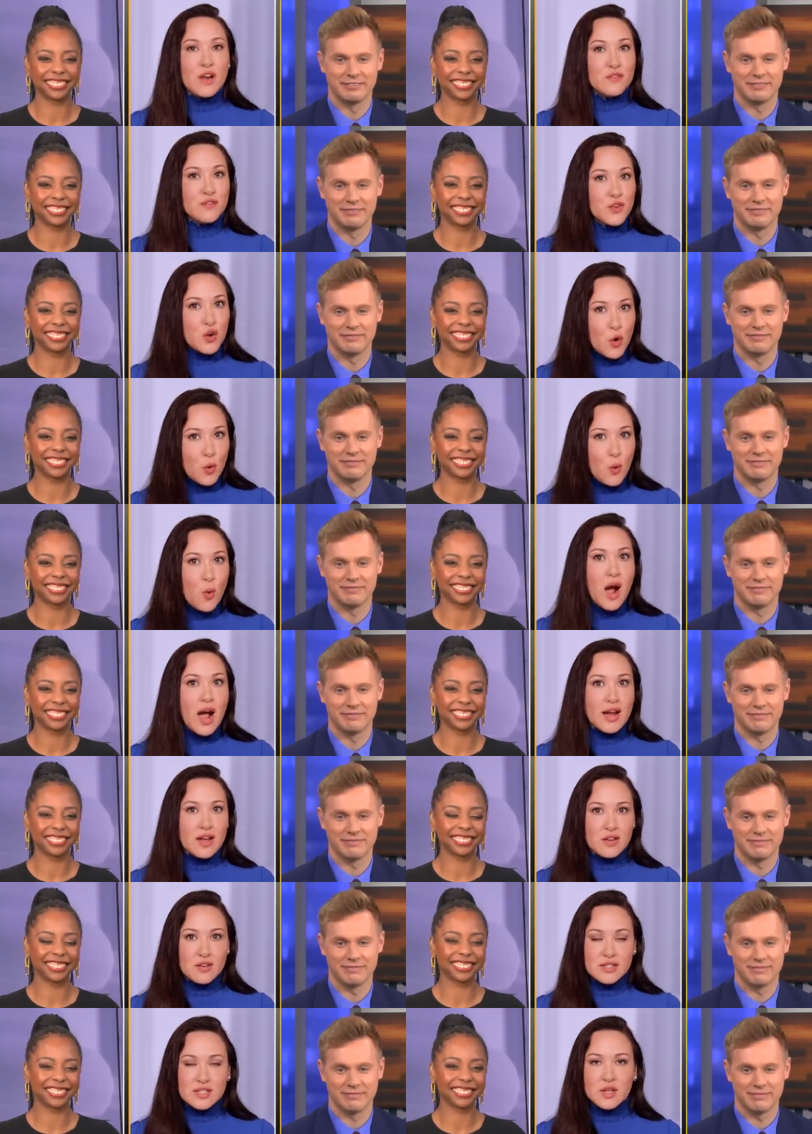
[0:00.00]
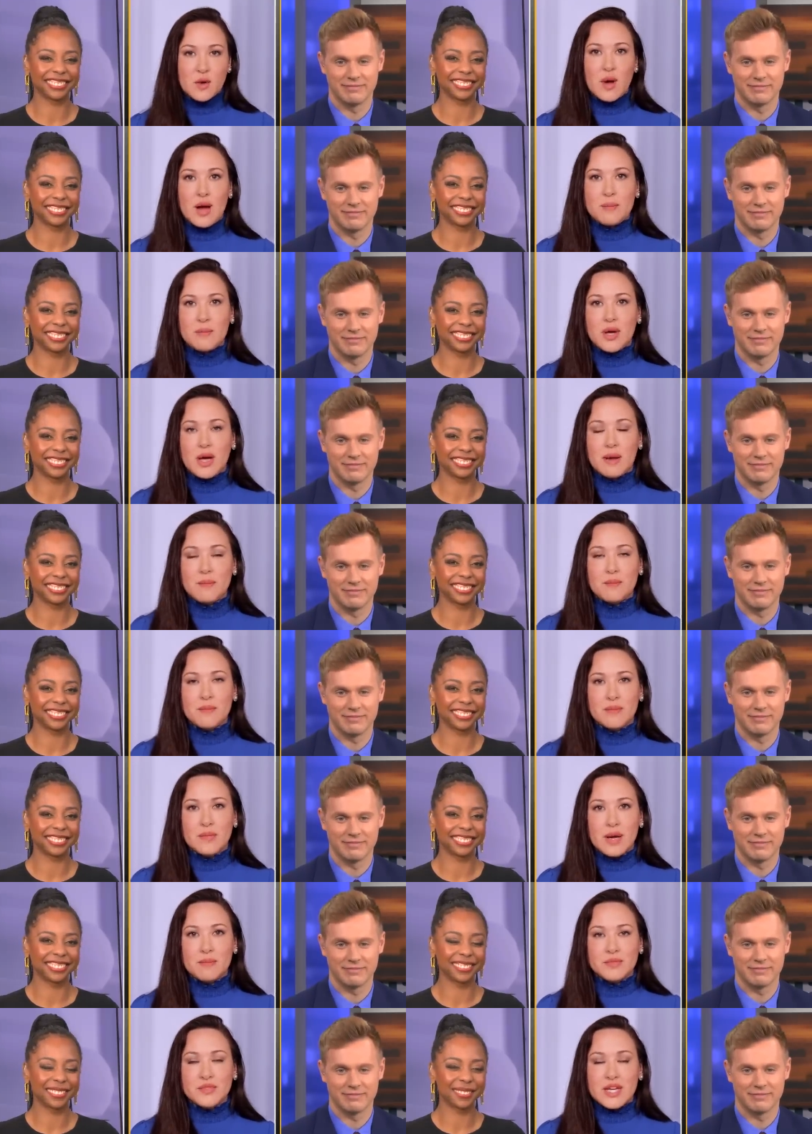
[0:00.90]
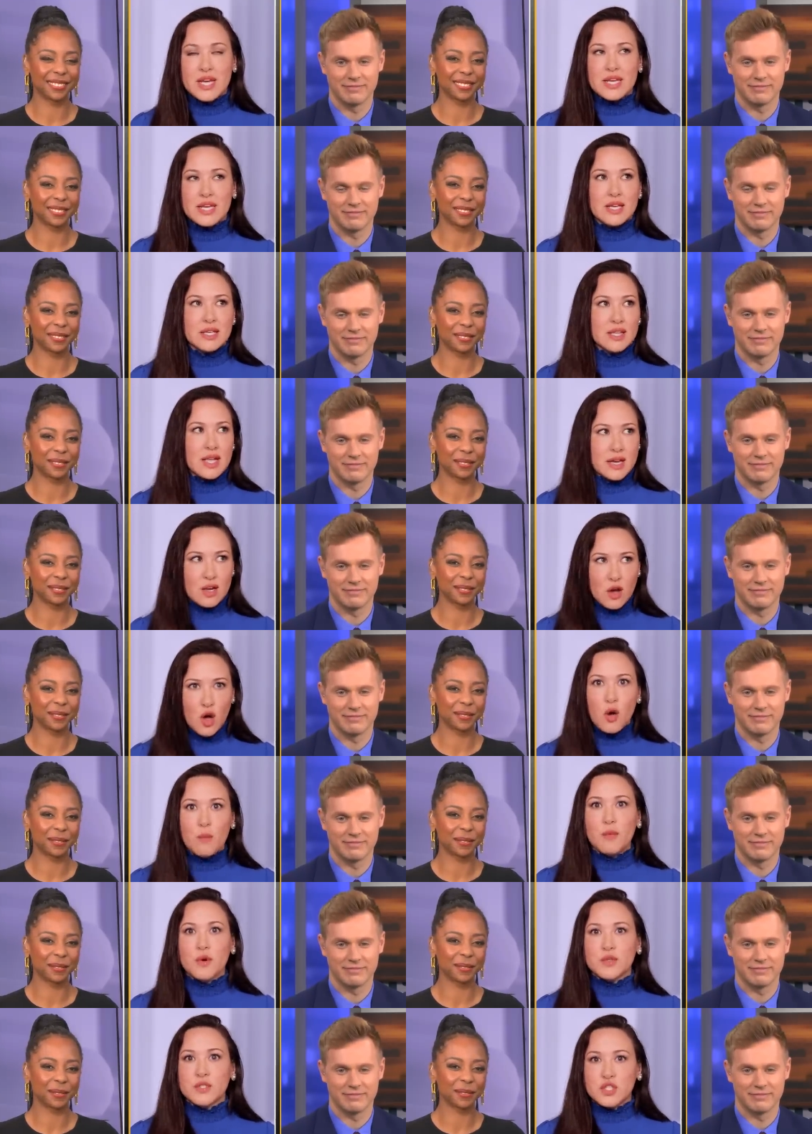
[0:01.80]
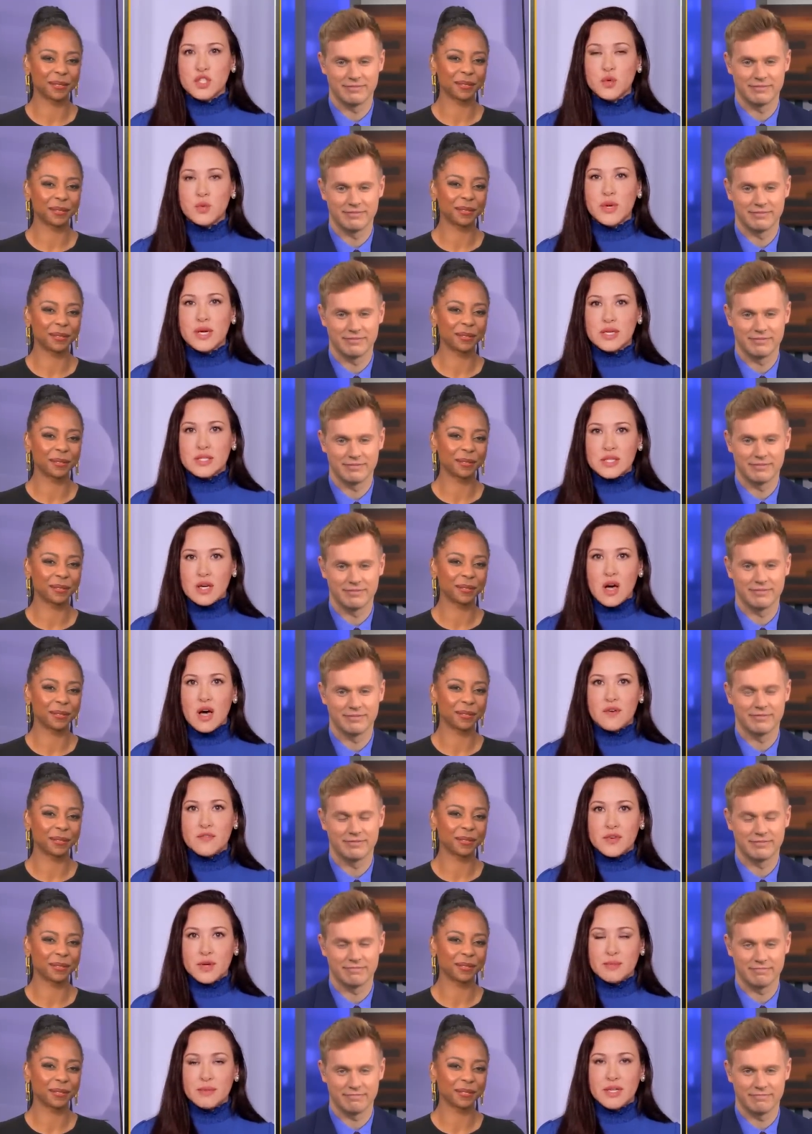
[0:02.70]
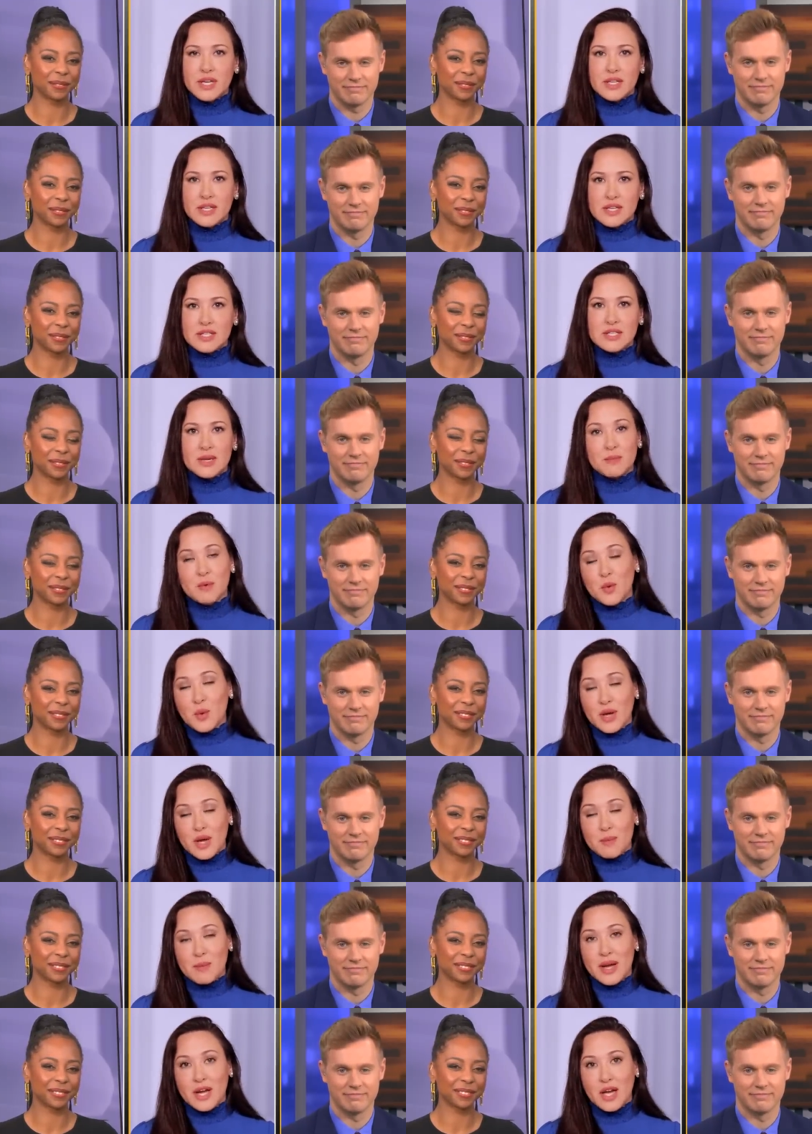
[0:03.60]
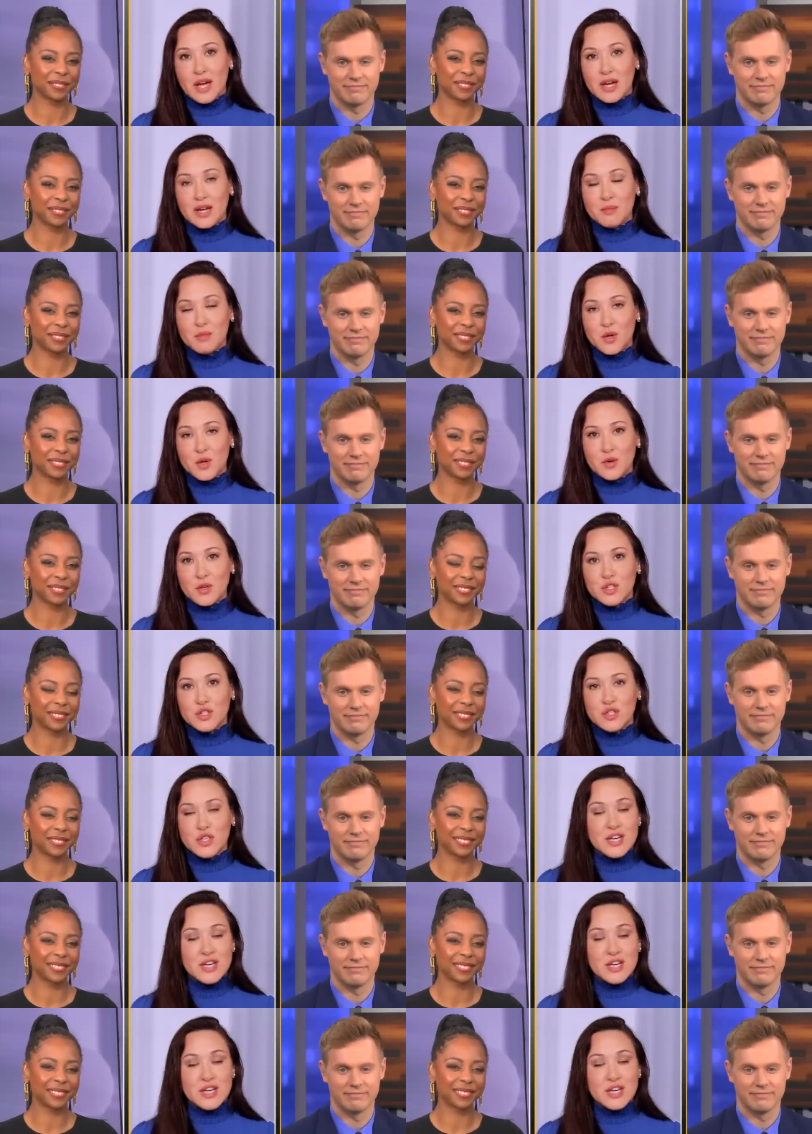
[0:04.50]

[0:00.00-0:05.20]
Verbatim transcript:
Speaker 1: for a while, so I'm not. I'm, I'm taking like almost two weeks off completely because I'm going on my honeymoon.